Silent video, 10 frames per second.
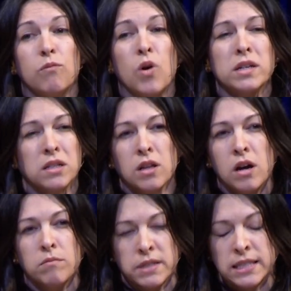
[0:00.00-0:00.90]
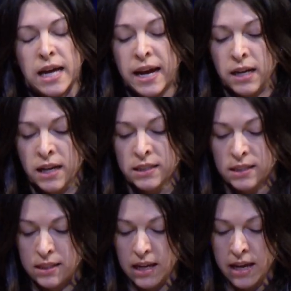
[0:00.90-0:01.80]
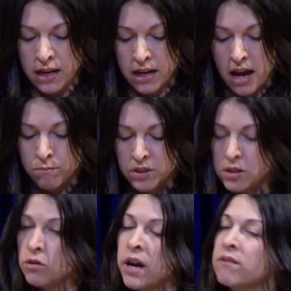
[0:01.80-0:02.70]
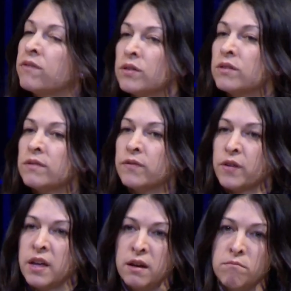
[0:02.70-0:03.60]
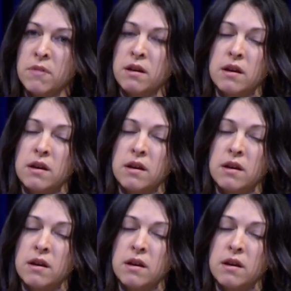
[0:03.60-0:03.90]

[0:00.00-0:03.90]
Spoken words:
walked along beside us, and I'm so grateful for them.